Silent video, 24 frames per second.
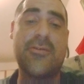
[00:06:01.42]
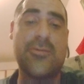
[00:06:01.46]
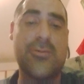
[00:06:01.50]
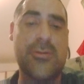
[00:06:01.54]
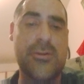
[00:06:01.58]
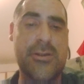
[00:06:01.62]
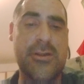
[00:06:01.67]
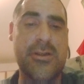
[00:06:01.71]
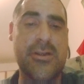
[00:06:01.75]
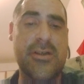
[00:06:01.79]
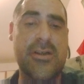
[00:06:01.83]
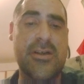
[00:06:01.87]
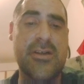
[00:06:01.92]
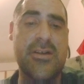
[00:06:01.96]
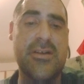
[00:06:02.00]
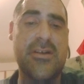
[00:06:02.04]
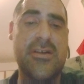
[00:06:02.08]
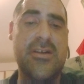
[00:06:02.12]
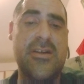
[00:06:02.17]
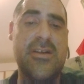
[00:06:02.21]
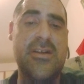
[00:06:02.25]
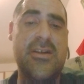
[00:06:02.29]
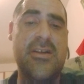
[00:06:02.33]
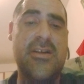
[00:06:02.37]
to work
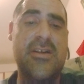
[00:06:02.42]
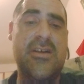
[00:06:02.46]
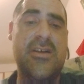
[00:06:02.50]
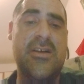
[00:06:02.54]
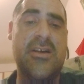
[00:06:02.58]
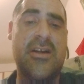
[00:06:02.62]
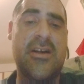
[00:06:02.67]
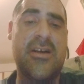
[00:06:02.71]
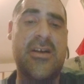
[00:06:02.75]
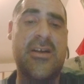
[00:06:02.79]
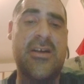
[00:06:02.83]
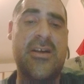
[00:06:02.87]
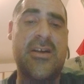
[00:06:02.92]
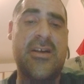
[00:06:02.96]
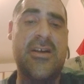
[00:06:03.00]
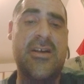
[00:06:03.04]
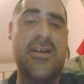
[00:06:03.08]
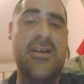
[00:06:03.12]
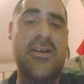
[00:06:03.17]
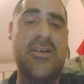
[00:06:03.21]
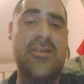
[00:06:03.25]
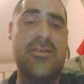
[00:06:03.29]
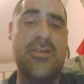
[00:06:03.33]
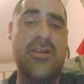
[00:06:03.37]

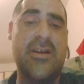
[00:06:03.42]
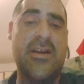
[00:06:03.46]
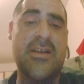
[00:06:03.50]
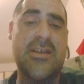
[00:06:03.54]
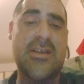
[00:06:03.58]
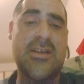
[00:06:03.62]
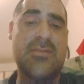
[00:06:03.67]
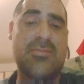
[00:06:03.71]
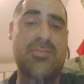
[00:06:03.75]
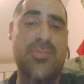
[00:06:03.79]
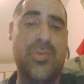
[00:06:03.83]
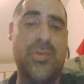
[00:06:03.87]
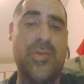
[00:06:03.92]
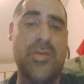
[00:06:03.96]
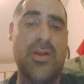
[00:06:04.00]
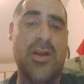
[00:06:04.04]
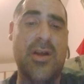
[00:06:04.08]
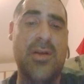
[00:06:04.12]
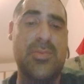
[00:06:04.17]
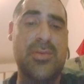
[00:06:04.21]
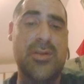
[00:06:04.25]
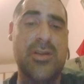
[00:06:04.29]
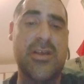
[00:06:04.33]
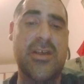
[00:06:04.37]
as a
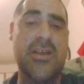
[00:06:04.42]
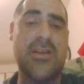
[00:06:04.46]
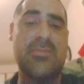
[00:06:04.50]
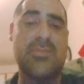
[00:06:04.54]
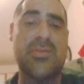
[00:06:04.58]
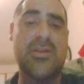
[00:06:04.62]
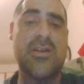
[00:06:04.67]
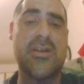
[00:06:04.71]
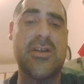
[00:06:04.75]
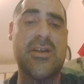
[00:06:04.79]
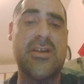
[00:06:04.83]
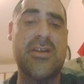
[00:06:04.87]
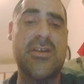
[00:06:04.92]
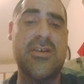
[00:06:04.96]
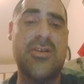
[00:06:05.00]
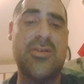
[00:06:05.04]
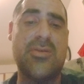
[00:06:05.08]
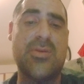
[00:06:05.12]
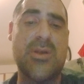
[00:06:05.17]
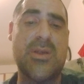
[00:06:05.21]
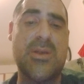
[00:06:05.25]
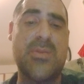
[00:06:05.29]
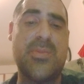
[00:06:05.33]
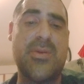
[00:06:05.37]
plug and play
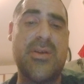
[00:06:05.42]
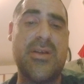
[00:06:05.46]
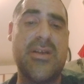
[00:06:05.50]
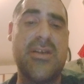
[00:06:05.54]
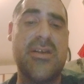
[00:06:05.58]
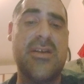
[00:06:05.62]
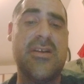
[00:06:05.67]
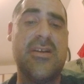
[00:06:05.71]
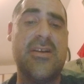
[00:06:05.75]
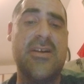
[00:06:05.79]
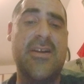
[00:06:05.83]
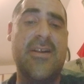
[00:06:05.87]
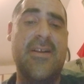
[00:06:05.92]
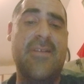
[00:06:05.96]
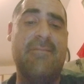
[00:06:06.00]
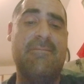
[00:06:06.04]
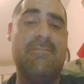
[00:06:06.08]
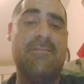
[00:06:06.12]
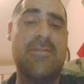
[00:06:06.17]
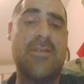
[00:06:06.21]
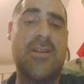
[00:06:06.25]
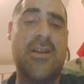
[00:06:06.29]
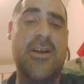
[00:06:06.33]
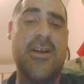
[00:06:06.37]
USB
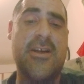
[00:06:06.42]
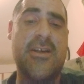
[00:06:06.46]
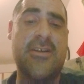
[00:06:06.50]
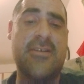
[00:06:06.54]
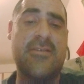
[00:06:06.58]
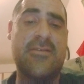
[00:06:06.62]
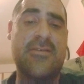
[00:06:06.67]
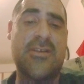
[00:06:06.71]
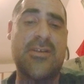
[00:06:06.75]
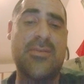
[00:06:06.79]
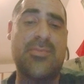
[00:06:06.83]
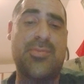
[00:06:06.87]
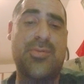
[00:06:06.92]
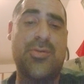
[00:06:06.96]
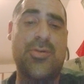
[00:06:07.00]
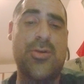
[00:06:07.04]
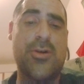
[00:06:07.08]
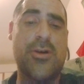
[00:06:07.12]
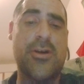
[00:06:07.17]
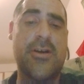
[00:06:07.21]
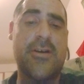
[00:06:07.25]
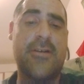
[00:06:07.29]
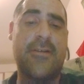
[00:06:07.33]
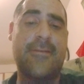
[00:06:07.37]
kind of
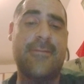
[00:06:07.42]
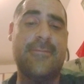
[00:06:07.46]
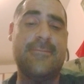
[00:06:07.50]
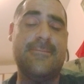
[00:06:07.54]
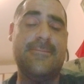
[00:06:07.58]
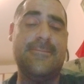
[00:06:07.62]
support.